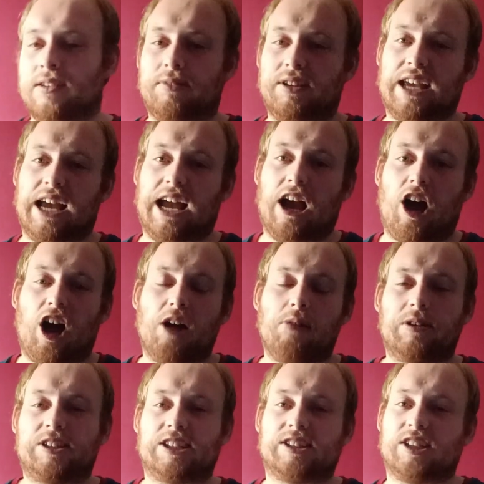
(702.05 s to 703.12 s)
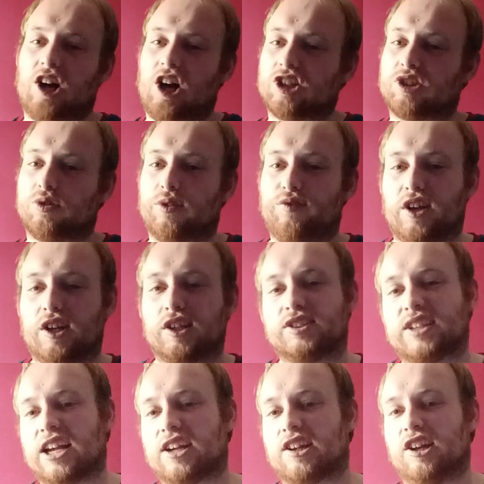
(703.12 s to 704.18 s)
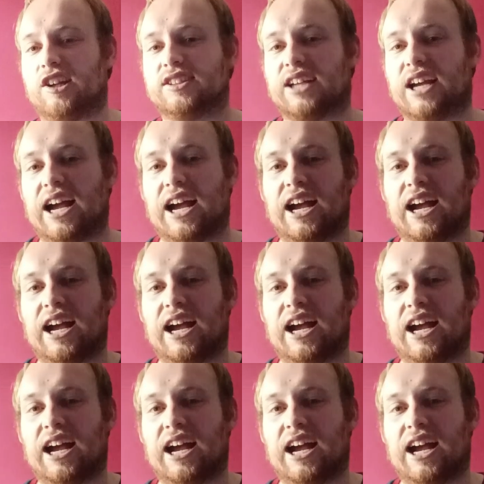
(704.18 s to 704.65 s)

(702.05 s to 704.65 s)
But yeah, I predicted Arsenal to finish second,